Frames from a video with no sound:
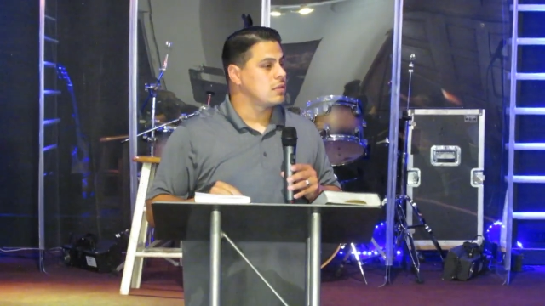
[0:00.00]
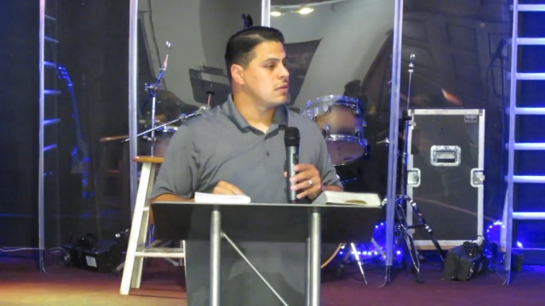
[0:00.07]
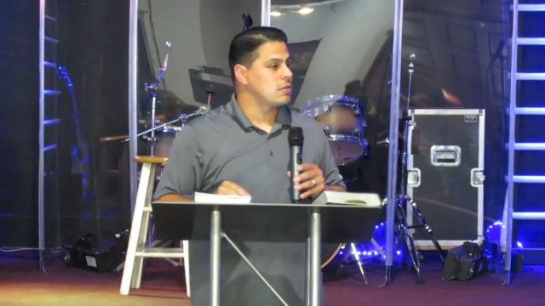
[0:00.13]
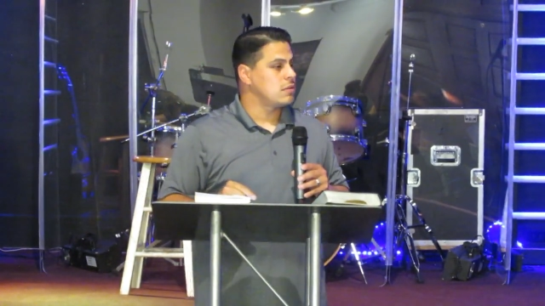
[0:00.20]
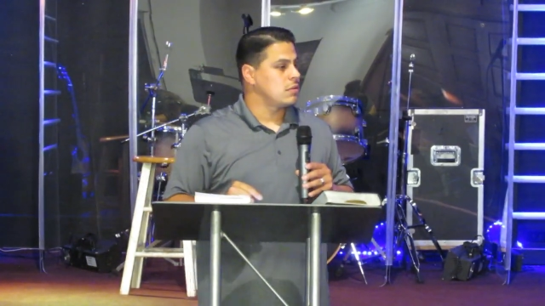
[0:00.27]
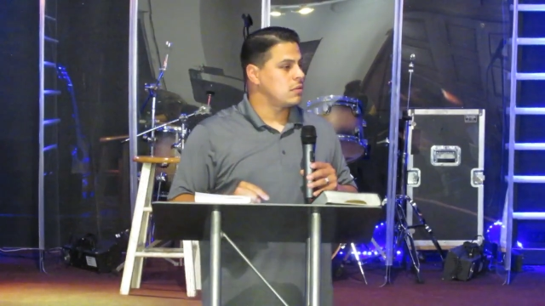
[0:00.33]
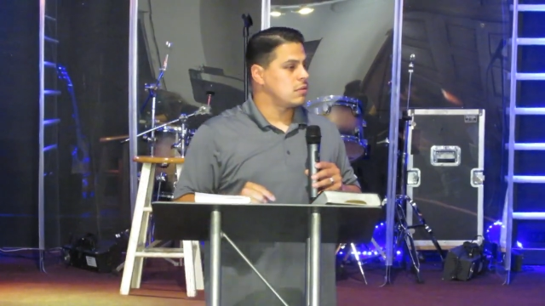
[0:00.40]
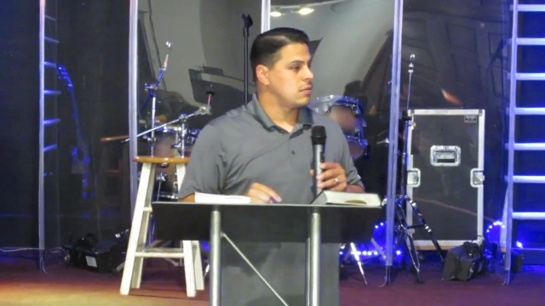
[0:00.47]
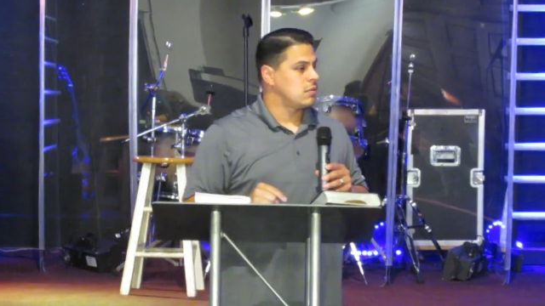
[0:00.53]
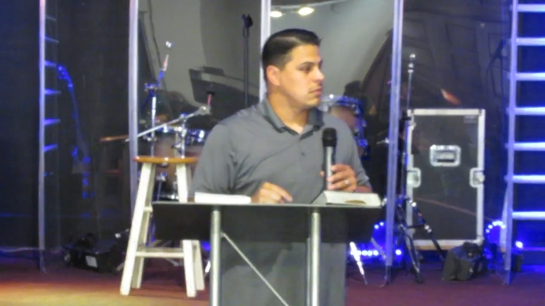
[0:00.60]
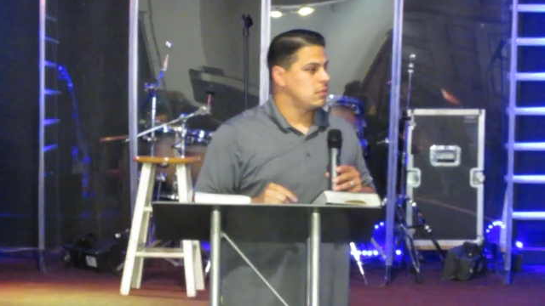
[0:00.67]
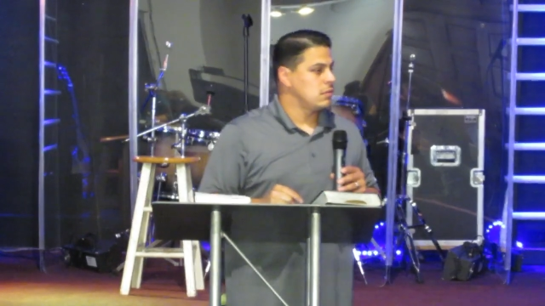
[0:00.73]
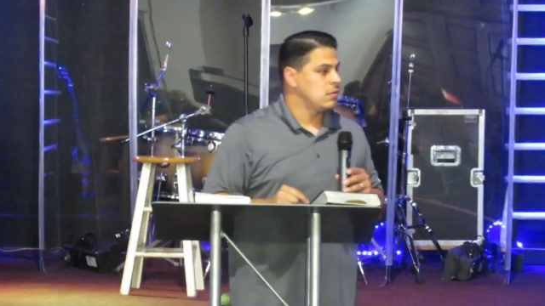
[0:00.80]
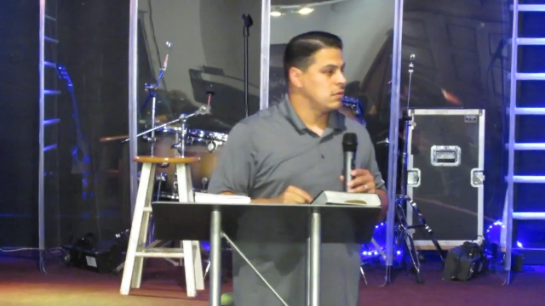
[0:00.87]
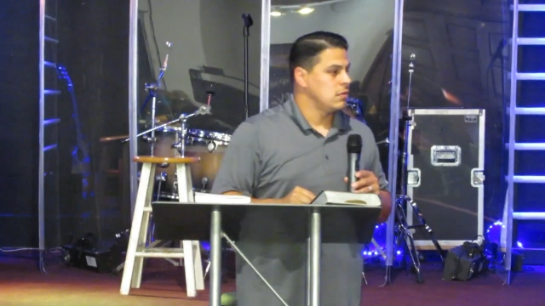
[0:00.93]

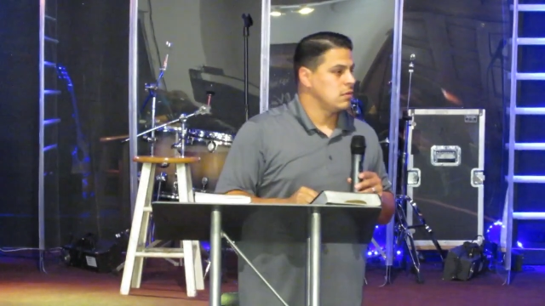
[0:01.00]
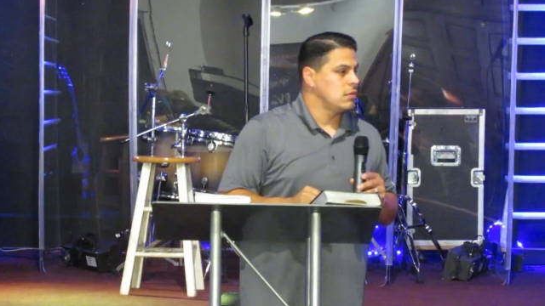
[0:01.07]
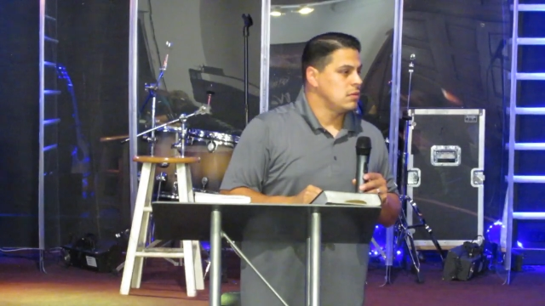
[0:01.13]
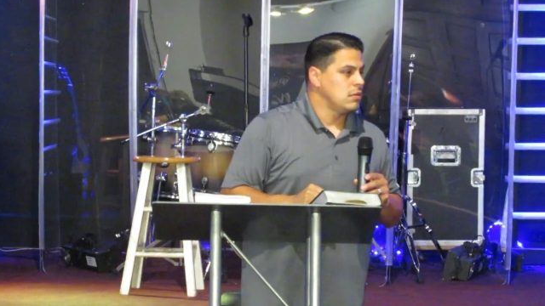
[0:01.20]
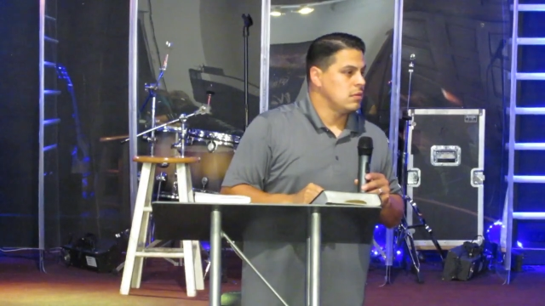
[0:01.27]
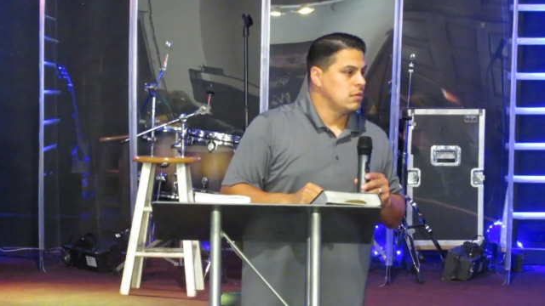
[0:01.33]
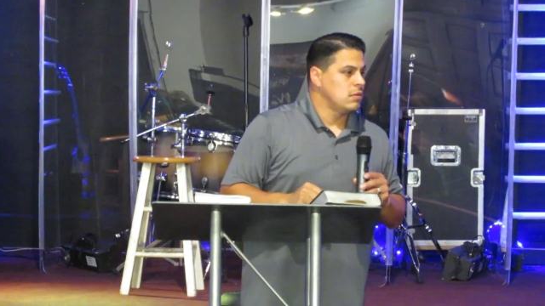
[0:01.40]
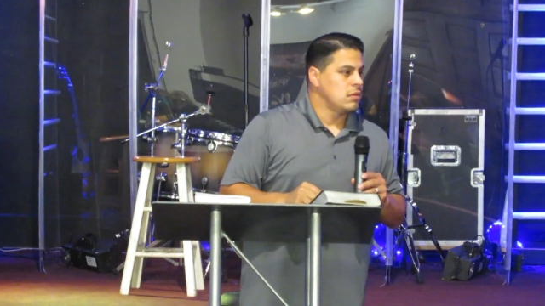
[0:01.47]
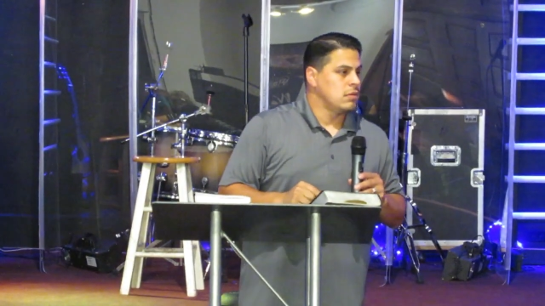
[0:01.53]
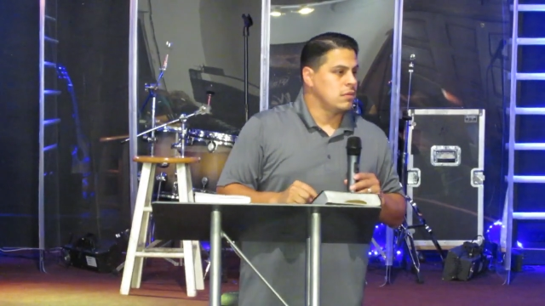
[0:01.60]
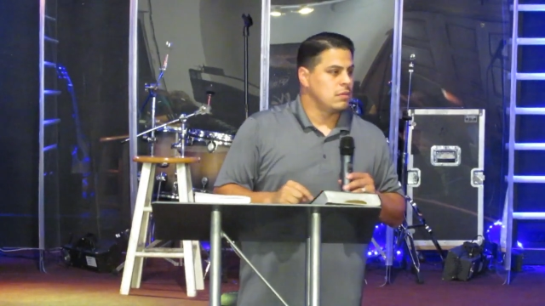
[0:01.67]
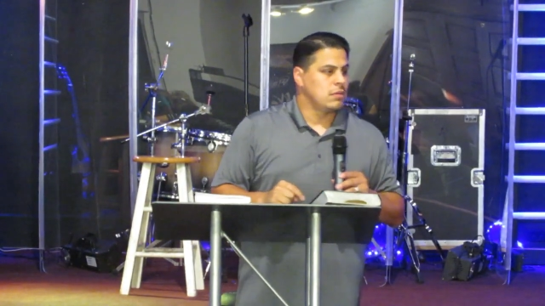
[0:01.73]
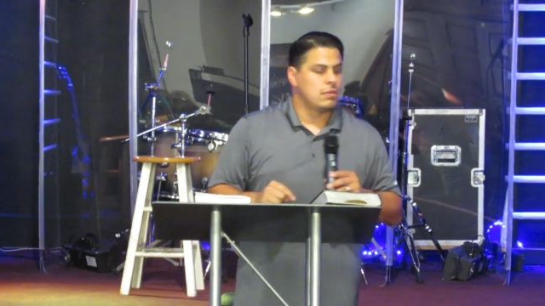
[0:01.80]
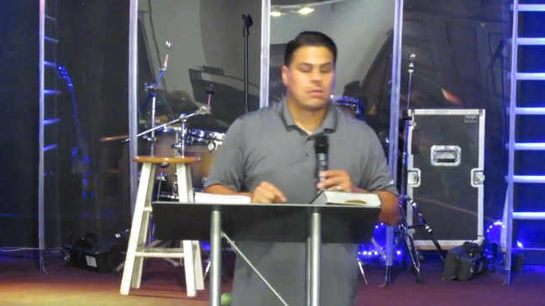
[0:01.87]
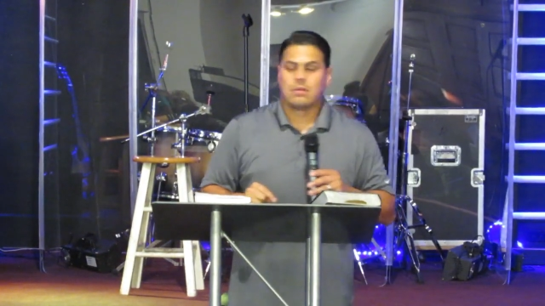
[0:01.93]

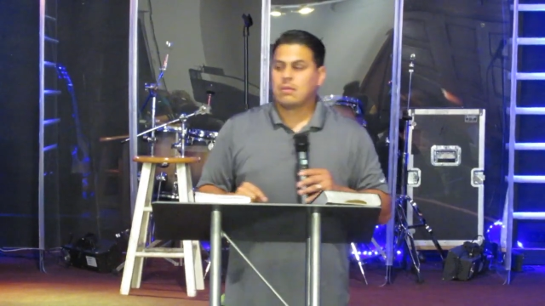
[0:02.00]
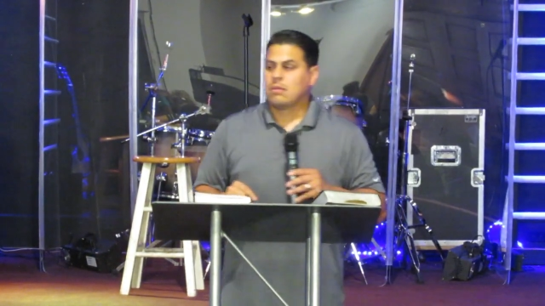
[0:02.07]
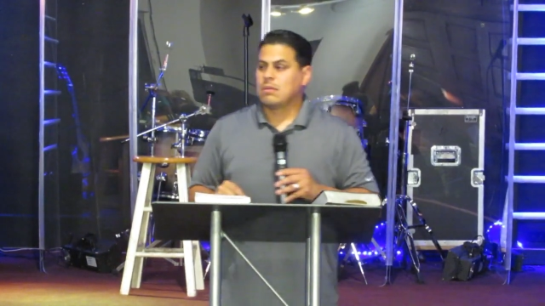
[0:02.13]
(no one is talking)